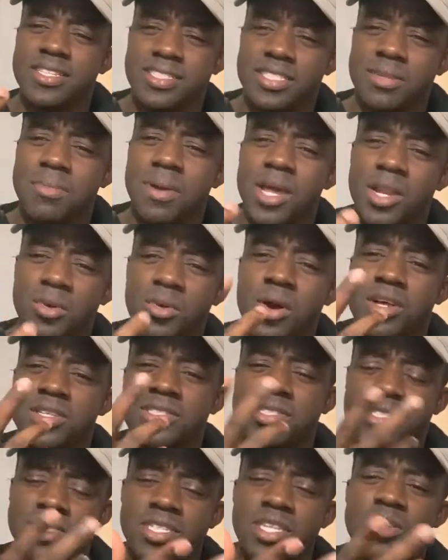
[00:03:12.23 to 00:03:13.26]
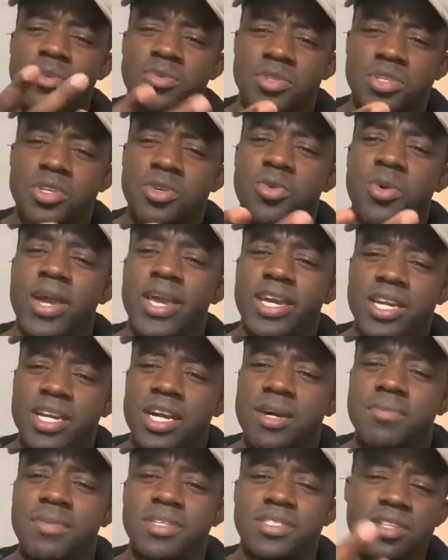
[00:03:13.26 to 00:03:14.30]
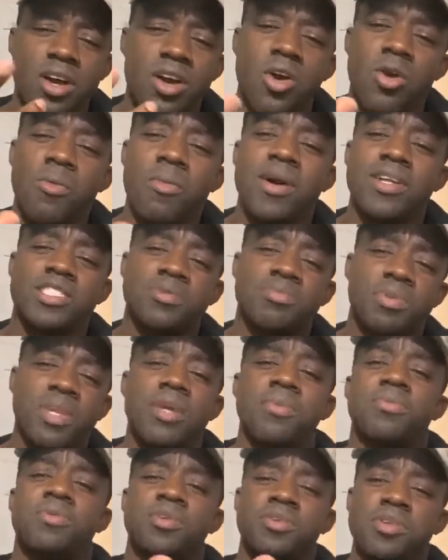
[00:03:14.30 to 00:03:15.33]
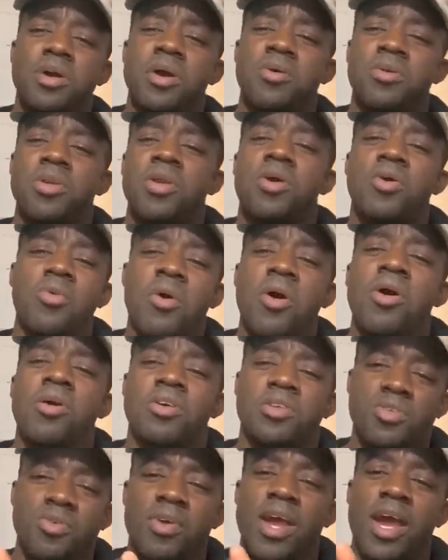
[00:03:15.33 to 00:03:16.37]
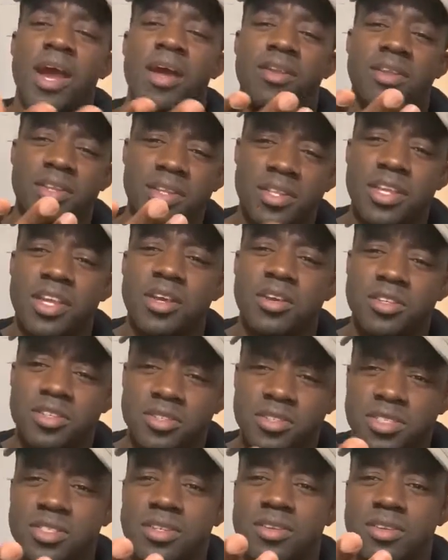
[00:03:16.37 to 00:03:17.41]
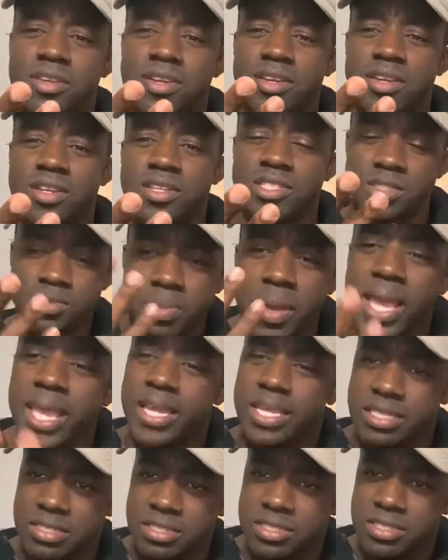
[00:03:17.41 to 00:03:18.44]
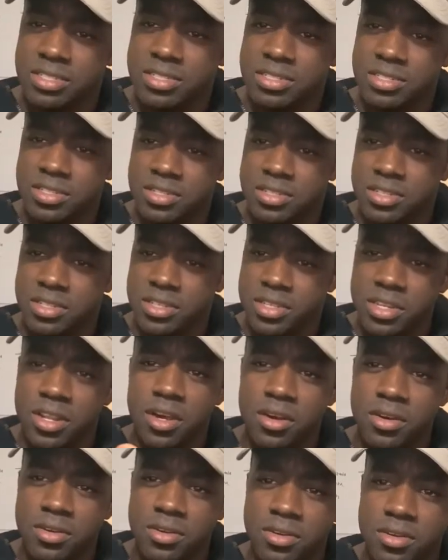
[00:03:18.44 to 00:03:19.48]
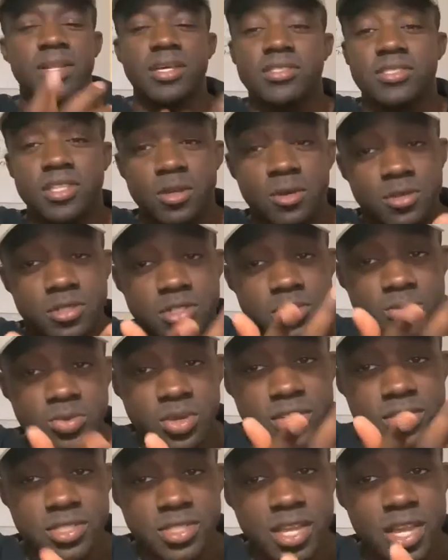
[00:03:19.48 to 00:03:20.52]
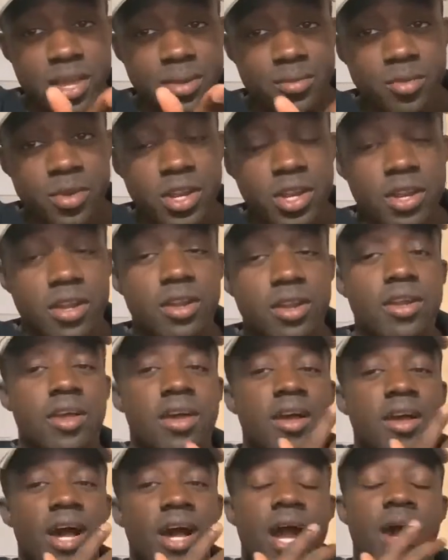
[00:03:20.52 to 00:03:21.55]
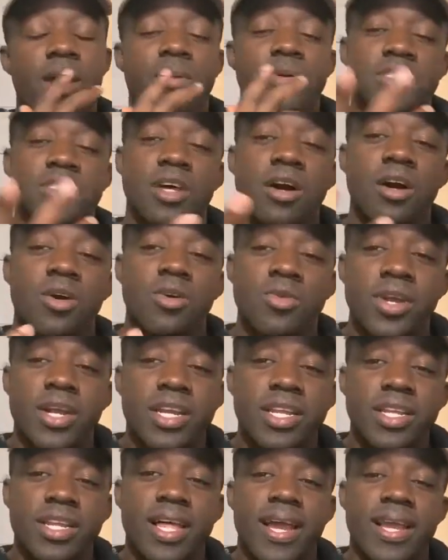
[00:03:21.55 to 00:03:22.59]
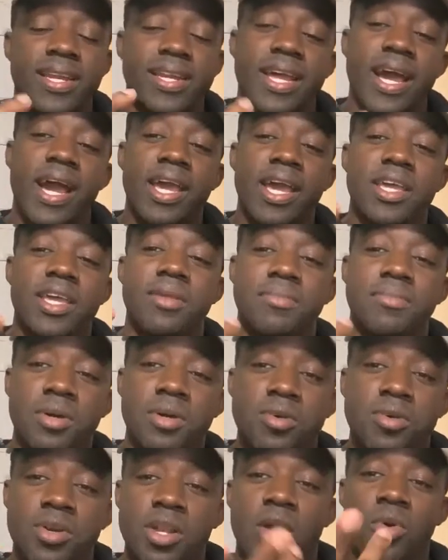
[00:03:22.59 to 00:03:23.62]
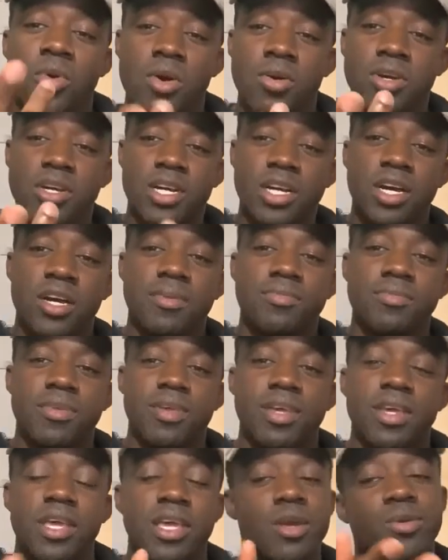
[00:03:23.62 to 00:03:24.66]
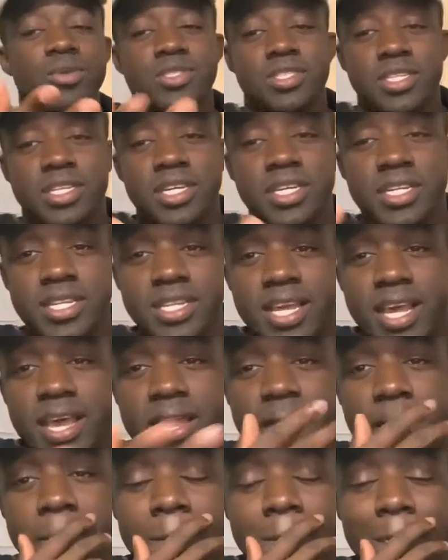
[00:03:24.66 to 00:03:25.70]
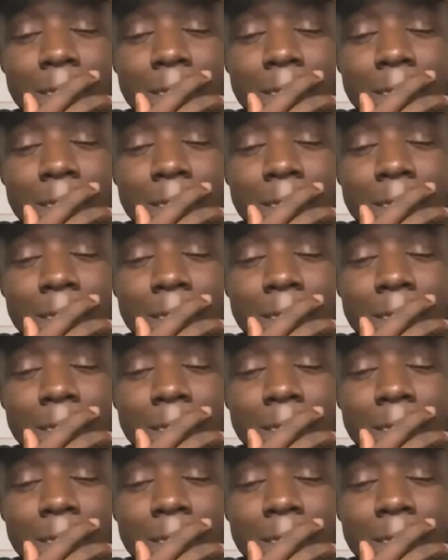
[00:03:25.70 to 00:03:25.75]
somebody wants to see when you wake up is a whole bunch of people you don't know walking around and there's space, you know? Plus there was this one time where I was already like not in the mood. I woke up, it was a good day.